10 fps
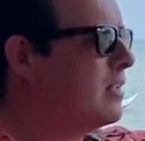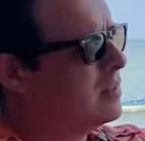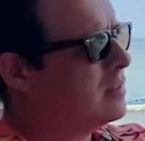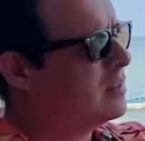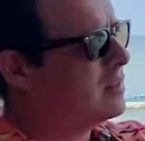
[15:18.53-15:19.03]

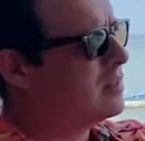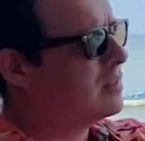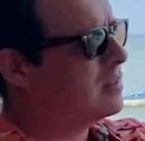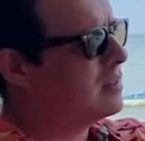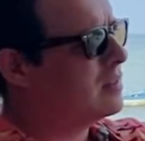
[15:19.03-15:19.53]

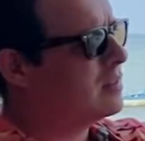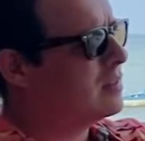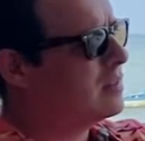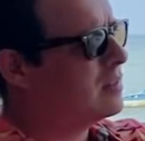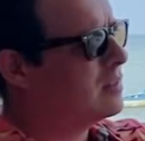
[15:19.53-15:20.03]

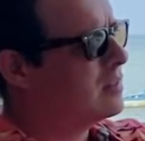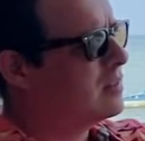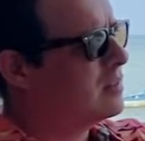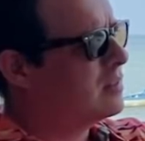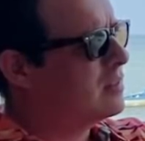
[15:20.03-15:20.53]

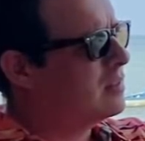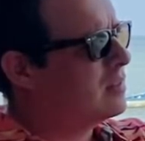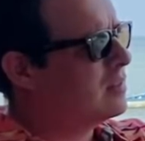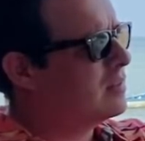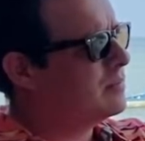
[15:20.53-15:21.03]

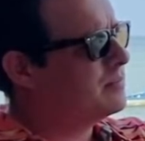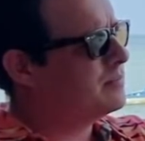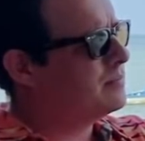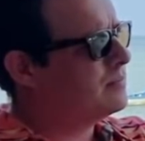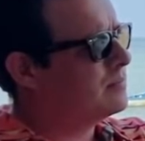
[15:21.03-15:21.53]

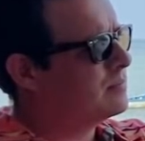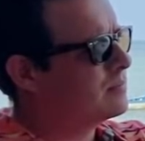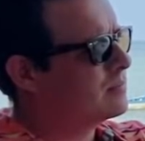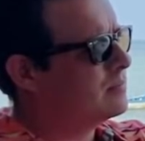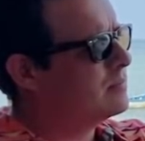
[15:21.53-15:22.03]

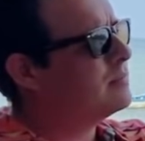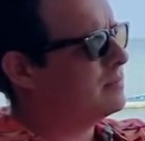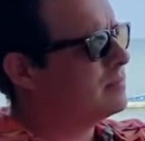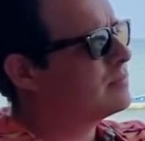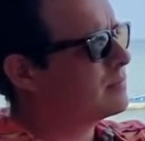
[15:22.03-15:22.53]

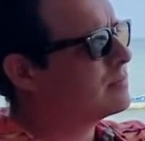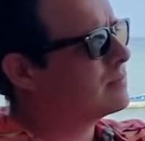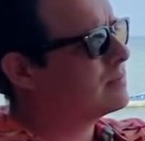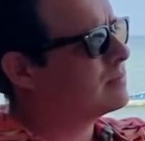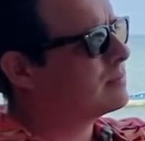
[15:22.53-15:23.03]

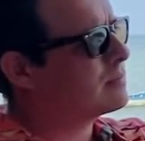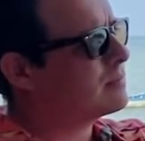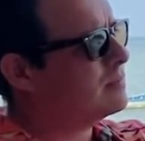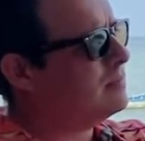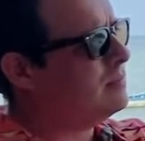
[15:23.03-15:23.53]

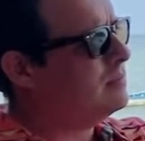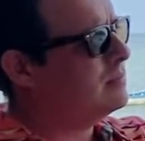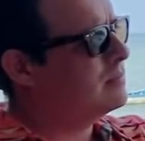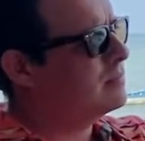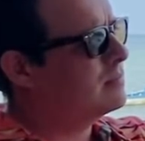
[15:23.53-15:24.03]

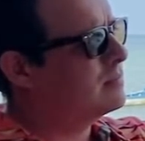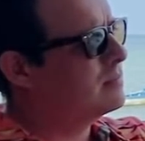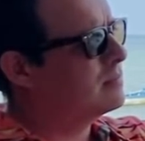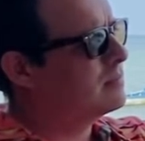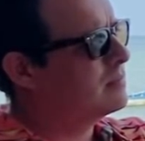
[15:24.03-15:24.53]

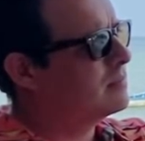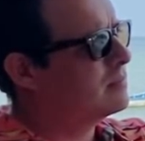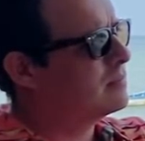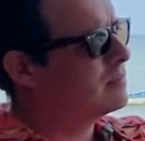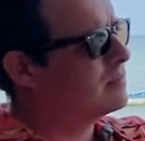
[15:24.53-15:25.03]

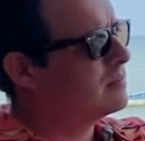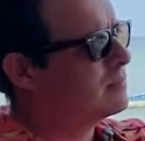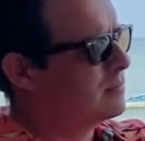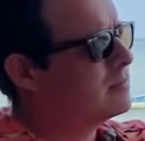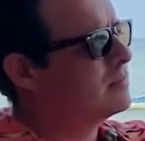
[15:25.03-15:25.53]

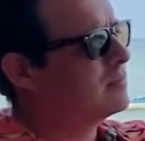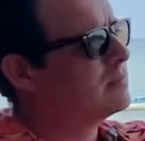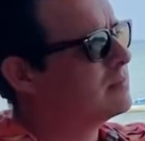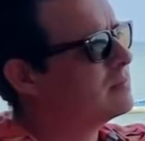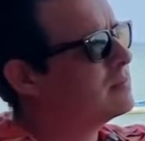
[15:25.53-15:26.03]

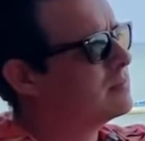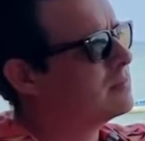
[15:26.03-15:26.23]
(silent)